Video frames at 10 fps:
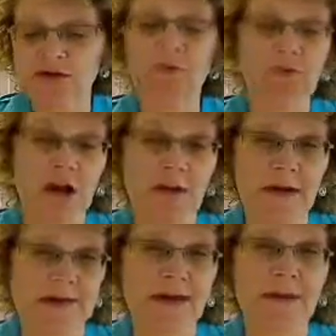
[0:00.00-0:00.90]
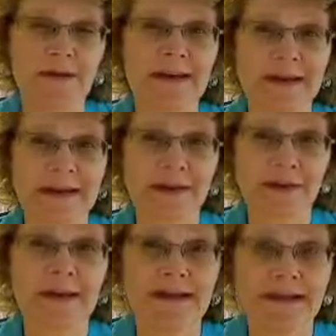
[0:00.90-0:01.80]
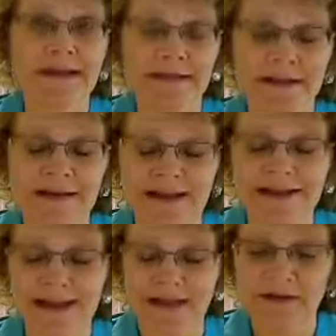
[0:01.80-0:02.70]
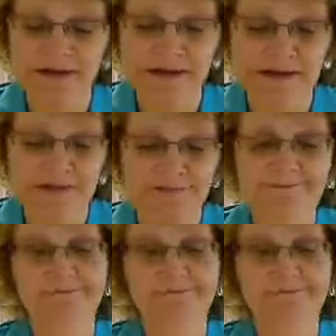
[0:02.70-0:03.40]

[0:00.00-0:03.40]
We'll talk about that a little bit later in these announcements.